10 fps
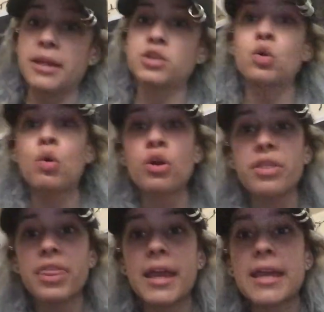tour
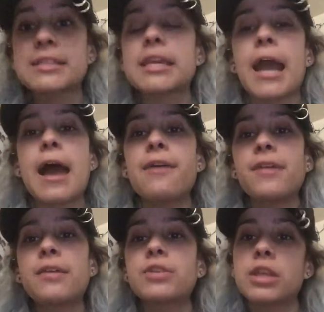things, like I have
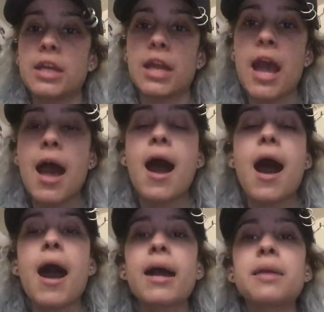everything.
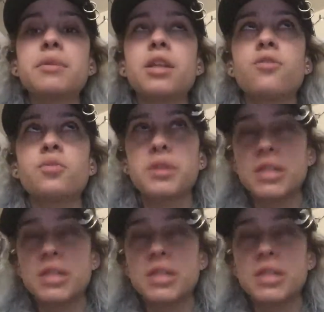I am in love with